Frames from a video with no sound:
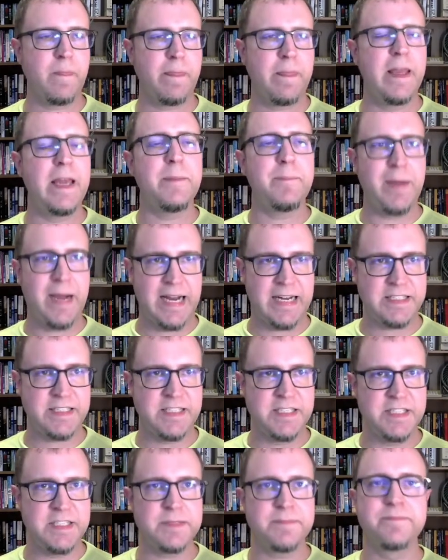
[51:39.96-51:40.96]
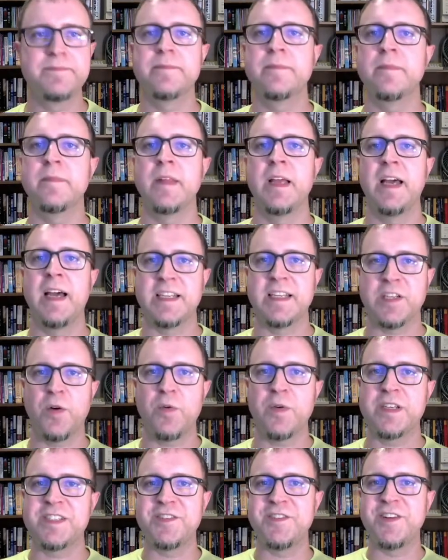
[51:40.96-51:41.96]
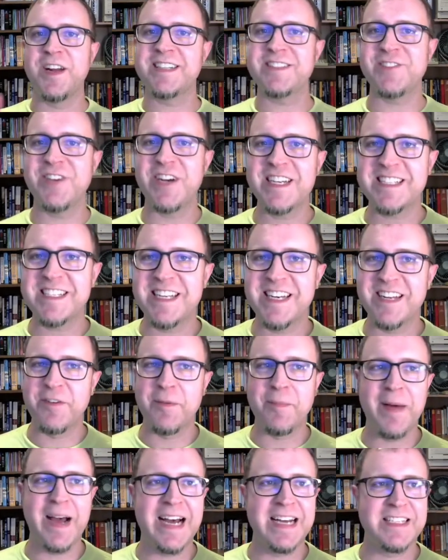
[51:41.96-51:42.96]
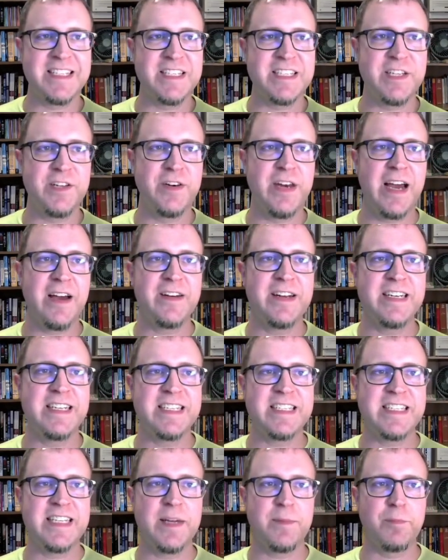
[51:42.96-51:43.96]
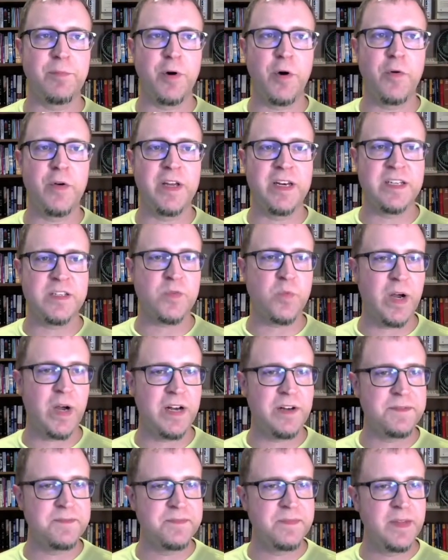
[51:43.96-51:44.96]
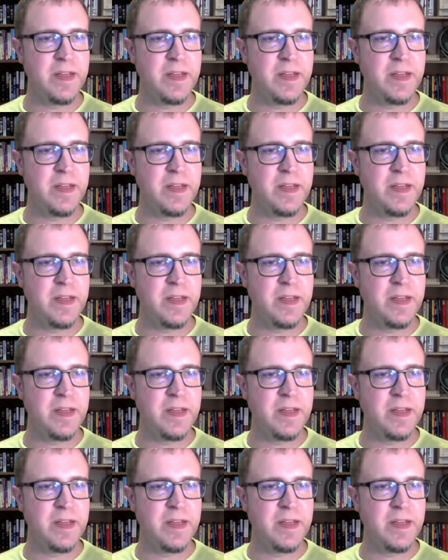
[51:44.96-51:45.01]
It passes. As always, do not trust it passes. You now need to see it broken as well.